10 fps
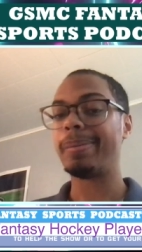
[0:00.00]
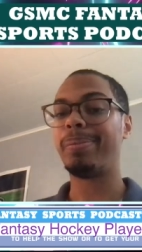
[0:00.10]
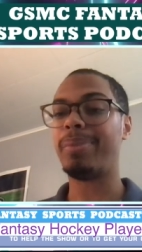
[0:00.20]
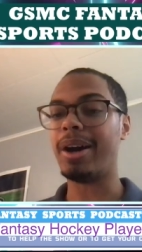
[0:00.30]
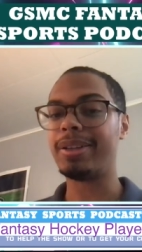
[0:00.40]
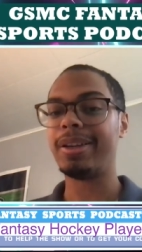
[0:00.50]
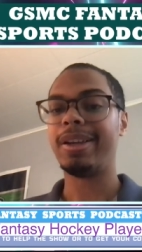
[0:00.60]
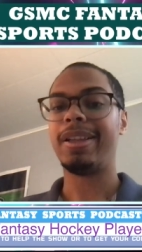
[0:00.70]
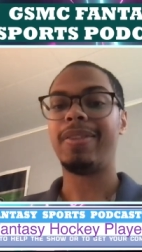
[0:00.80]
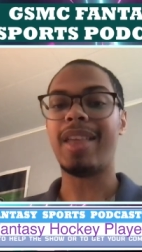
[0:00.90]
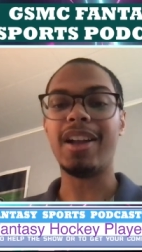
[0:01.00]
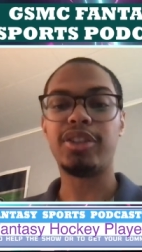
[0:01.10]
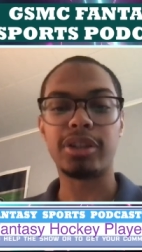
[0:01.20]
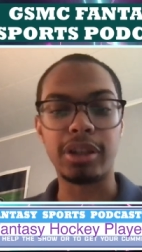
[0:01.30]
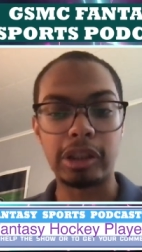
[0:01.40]
But that
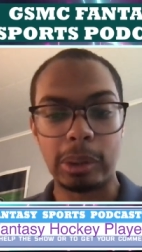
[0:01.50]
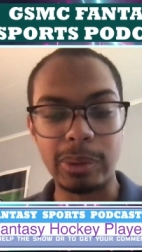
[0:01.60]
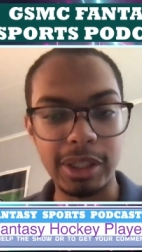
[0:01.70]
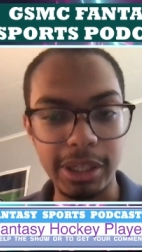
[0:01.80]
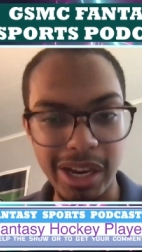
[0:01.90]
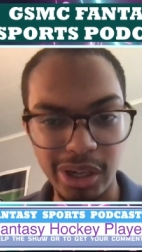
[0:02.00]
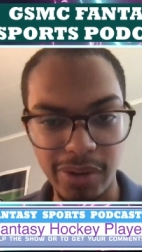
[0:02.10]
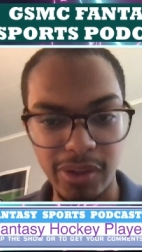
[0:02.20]
should conclude this edition of